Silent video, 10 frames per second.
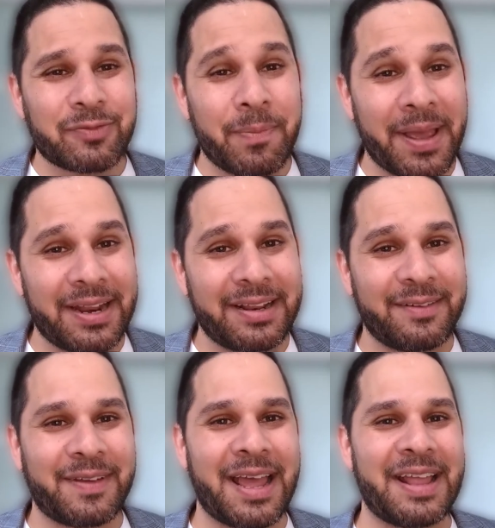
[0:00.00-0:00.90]
is
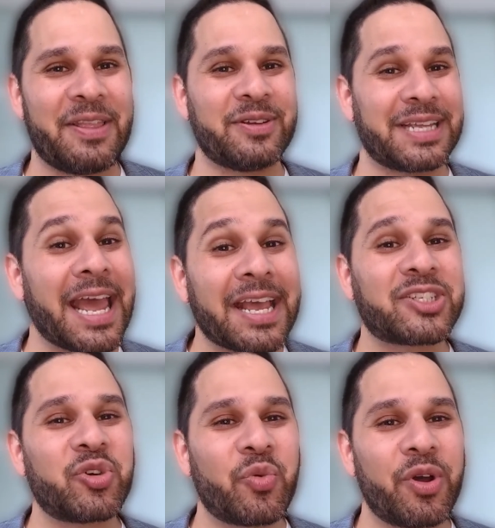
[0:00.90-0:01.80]
repetitive, and those
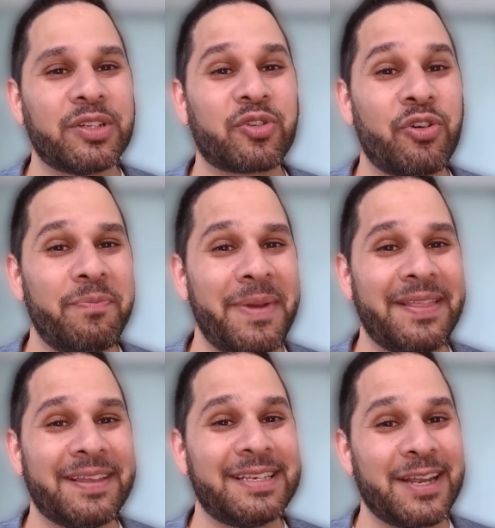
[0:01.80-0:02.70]
extra words could
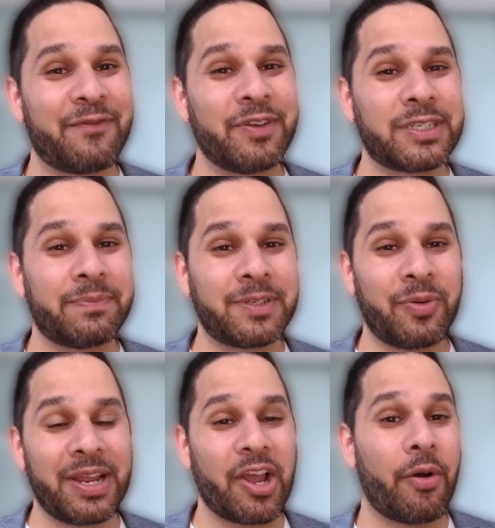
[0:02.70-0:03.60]
mean the difference
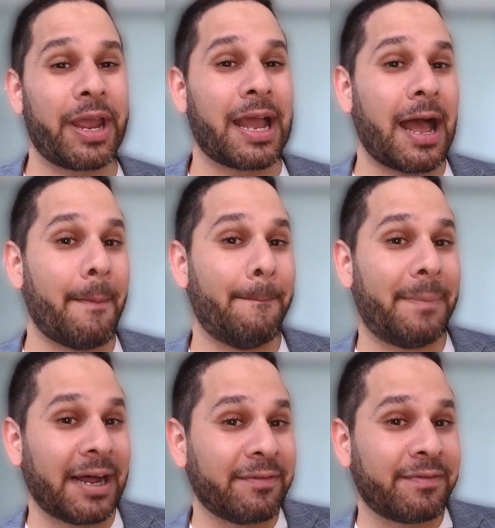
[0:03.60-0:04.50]
between going
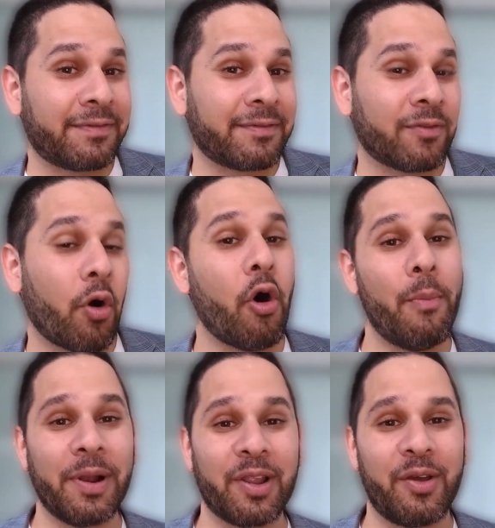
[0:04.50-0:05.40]
above
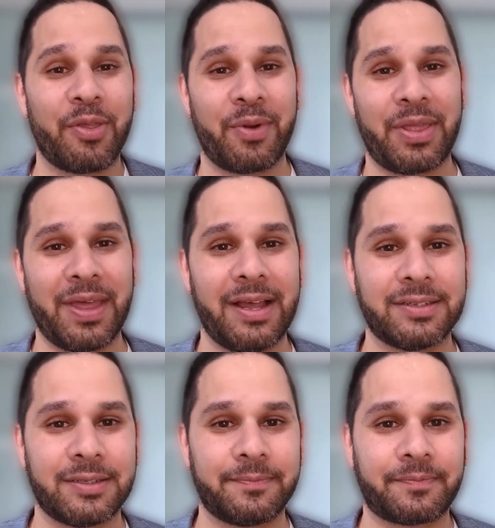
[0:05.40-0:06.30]
or below
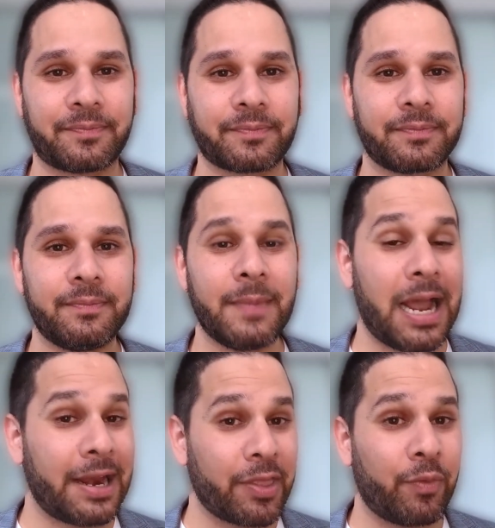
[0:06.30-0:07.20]
3,000.
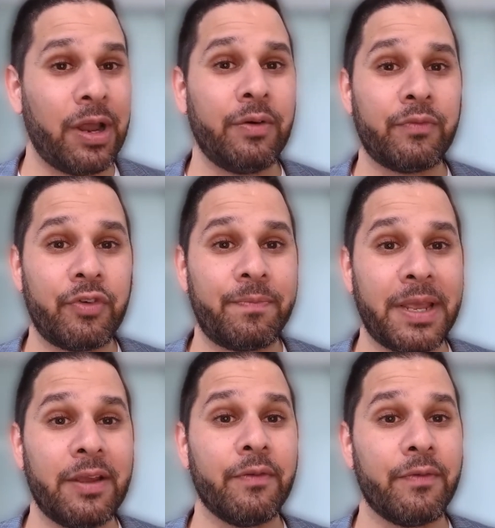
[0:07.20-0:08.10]
Another one would
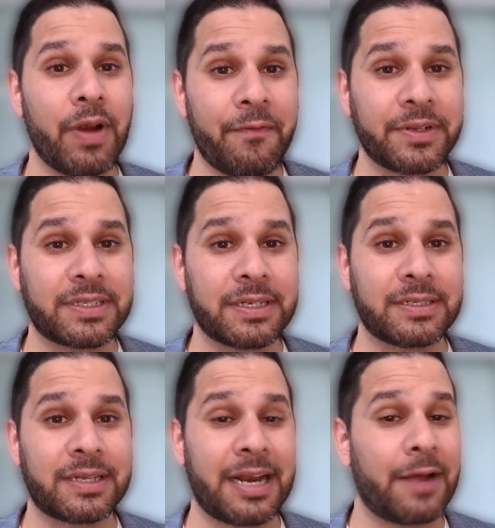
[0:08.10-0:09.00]
be
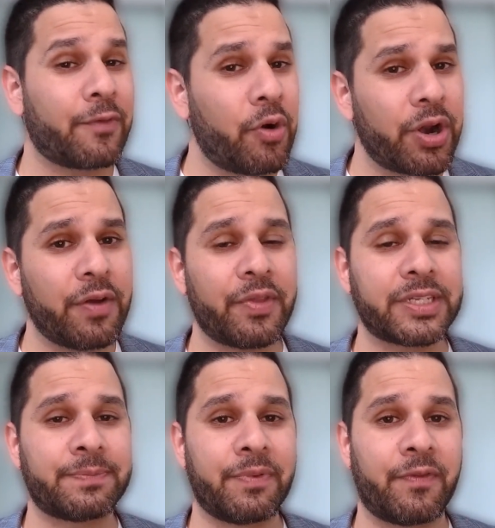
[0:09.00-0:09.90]
references, and I've gone over
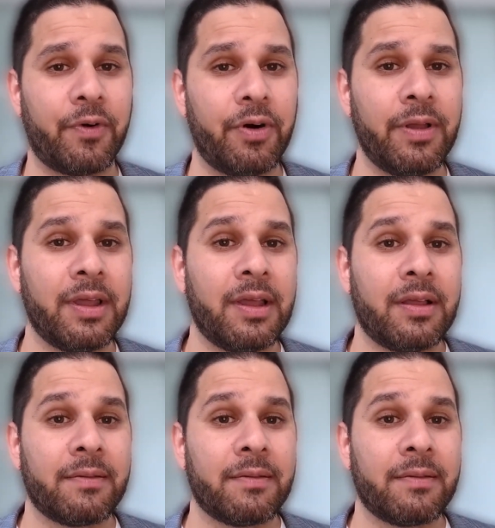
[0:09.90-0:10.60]
this before.